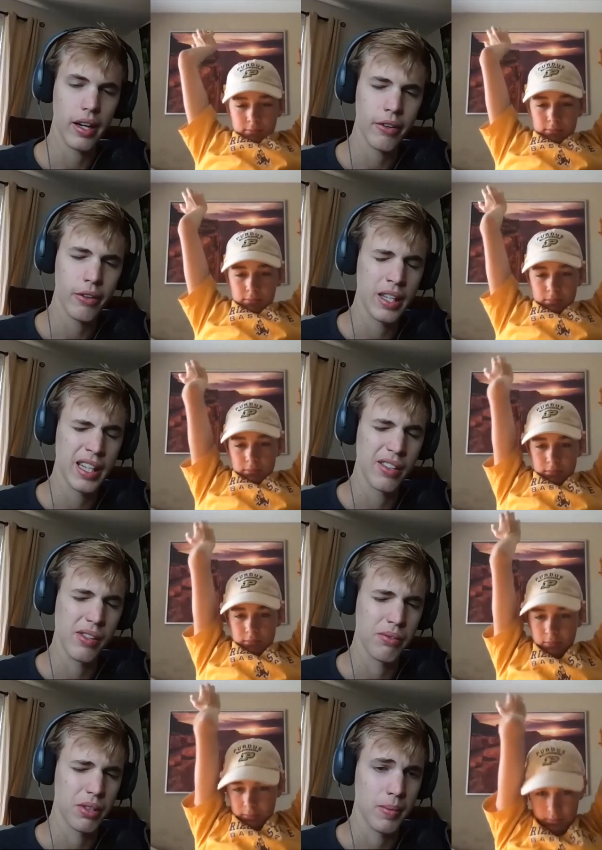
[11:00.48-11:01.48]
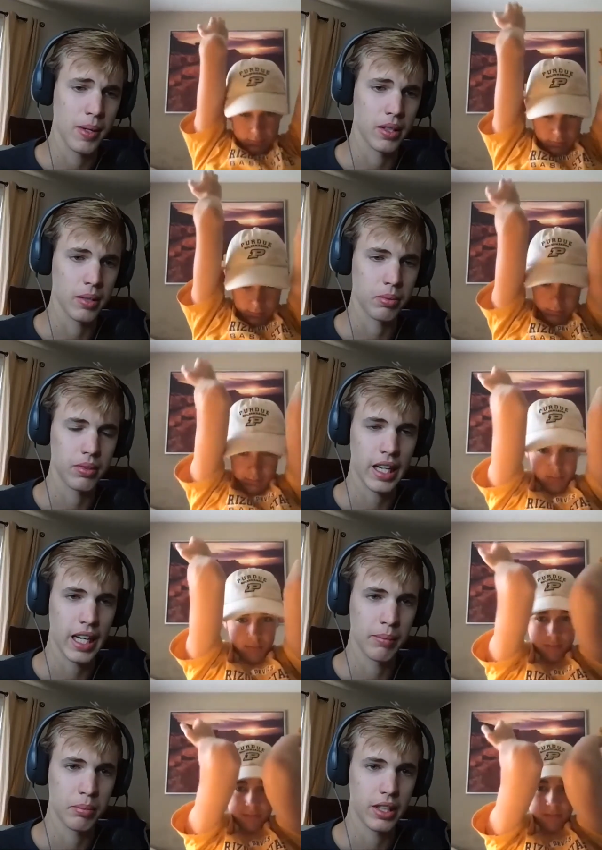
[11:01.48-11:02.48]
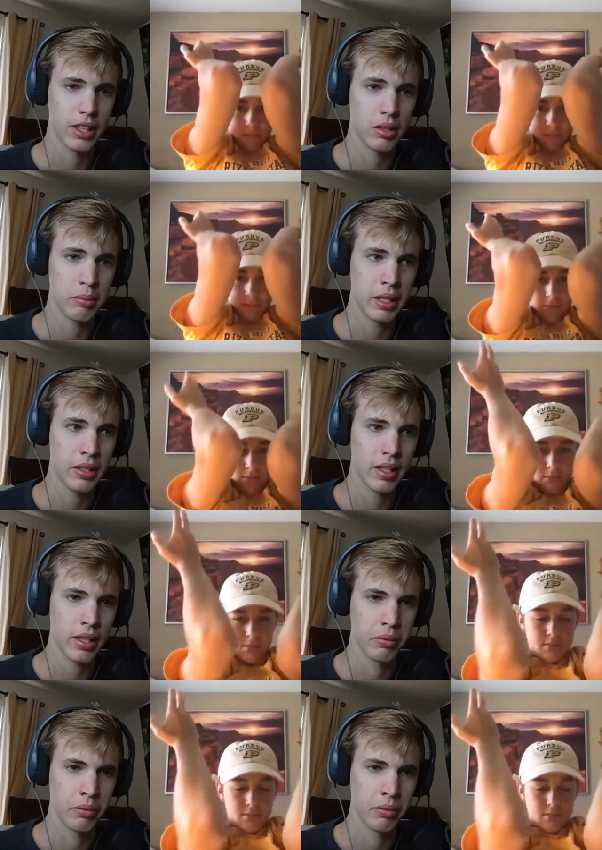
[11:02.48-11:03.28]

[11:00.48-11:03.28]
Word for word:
Speaker 1: I don't know how I feel about the time placement. I